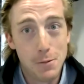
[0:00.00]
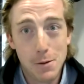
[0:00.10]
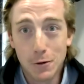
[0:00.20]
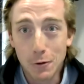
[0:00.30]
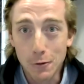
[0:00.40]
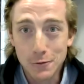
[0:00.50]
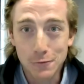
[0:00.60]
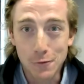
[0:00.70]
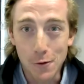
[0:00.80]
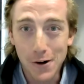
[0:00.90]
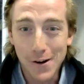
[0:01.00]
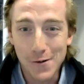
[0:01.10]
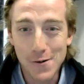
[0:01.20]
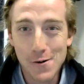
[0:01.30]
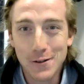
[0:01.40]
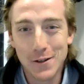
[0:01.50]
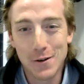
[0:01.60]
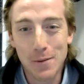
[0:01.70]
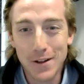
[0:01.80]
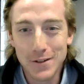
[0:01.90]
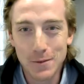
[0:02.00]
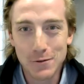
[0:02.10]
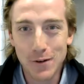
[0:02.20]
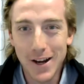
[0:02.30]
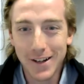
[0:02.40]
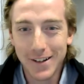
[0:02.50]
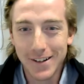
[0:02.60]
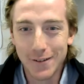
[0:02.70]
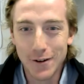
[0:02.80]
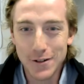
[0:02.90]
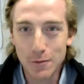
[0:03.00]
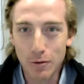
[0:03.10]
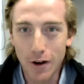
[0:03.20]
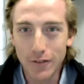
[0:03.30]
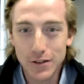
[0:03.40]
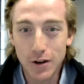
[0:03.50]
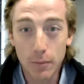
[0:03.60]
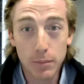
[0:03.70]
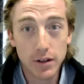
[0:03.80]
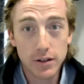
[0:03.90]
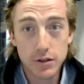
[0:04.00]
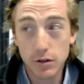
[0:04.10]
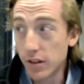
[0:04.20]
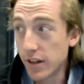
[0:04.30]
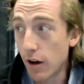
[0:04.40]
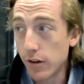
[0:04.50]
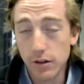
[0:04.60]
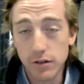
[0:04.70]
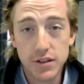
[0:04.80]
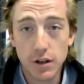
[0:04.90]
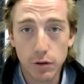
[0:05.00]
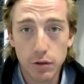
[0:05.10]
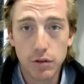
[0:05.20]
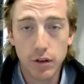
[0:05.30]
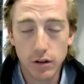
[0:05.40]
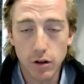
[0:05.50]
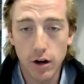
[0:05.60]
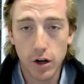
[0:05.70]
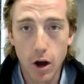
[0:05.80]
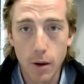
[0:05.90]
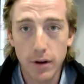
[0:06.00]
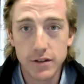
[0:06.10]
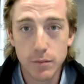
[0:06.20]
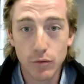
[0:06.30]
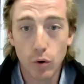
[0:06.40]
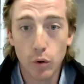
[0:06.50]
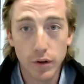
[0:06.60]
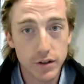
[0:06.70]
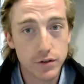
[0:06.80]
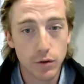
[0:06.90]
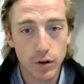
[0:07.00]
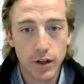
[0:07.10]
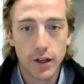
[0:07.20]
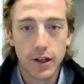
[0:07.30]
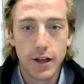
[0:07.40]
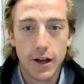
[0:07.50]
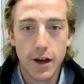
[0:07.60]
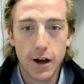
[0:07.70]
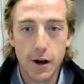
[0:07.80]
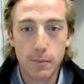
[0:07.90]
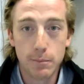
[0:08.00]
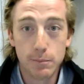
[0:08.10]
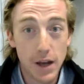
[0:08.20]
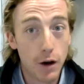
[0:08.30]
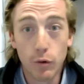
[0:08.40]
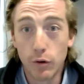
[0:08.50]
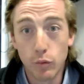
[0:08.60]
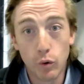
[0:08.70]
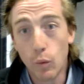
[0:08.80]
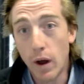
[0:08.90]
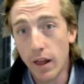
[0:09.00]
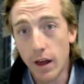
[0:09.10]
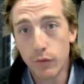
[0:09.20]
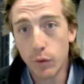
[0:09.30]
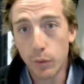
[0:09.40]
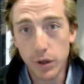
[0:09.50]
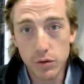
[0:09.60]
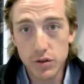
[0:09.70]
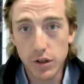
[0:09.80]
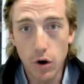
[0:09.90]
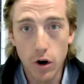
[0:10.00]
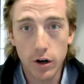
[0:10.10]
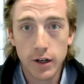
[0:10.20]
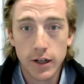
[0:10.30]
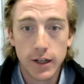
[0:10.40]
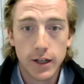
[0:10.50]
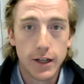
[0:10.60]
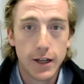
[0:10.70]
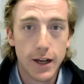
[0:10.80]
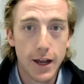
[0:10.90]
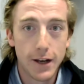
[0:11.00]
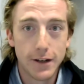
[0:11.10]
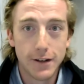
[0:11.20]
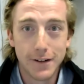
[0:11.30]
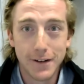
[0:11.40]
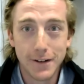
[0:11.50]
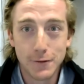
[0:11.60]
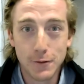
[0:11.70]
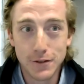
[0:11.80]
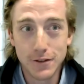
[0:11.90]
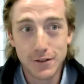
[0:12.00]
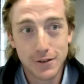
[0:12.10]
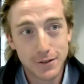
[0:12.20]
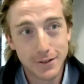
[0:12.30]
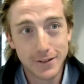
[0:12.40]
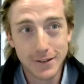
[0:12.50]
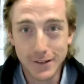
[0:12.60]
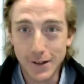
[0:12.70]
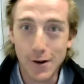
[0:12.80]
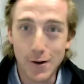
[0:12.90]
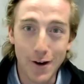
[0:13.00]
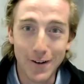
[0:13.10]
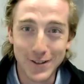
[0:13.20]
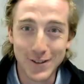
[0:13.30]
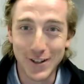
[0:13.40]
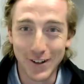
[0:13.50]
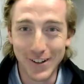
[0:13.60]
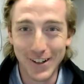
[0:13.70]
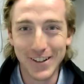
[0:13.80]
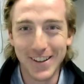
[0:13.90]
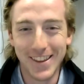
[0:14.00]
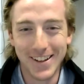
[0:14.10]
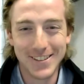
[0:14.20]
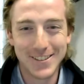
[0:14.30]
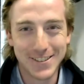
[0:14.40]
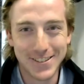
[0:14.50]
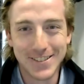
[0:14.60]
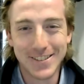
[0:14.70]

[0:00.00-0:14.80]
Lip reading: maybe close to 40. Who knows? It depends on which rain the rest of the province got, but certainly down here in the south, a lot of combines been rolling. So we're well ahead of where we usually are, and which is not necessarily a good thing. So.